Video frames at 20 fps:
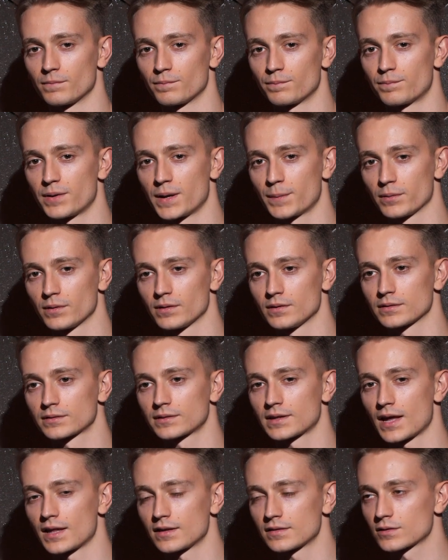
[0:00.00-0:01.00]
people
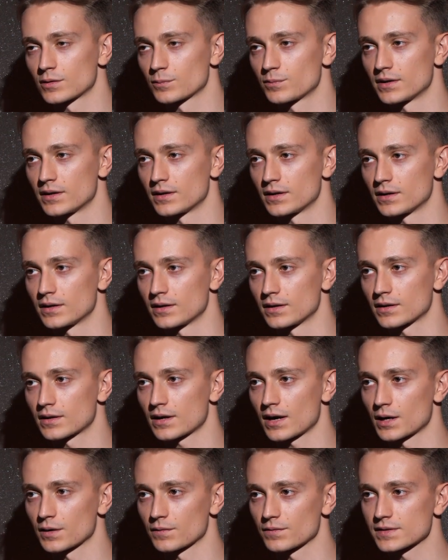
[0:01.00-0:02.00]
tend to be
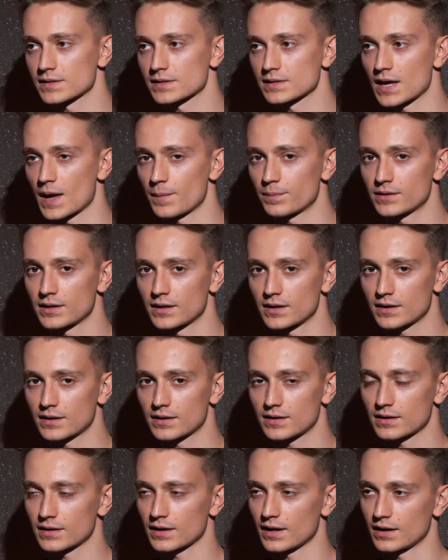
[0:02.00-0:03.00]
kind of
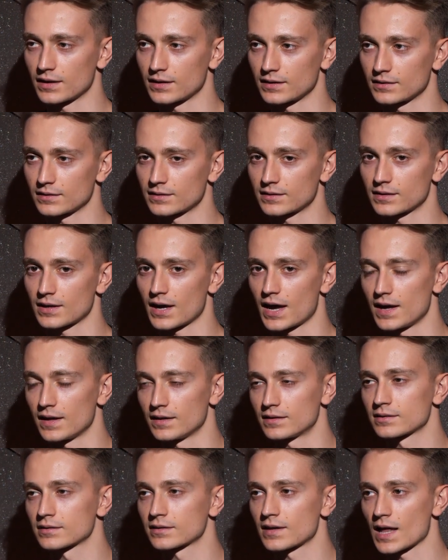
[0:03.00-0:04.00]
skeptic and
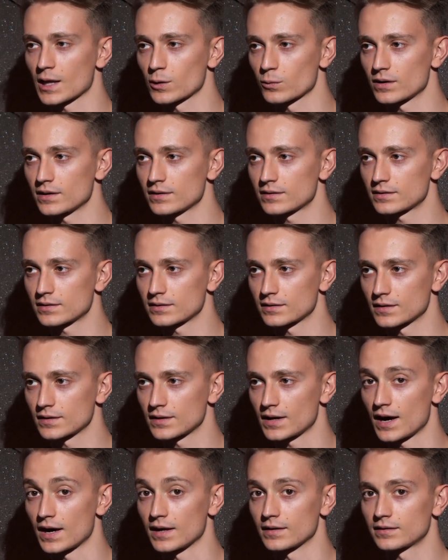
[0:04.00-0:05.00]
hate Tailwind
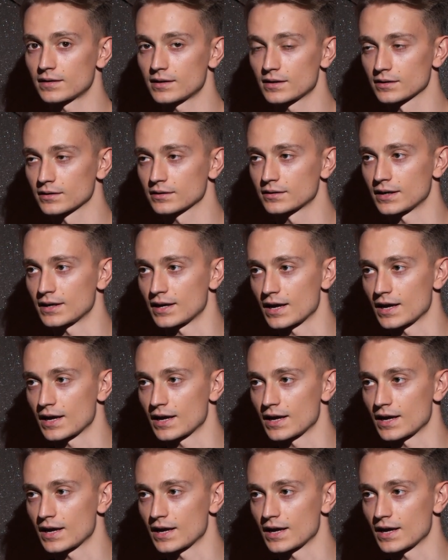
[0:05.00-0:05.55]
until they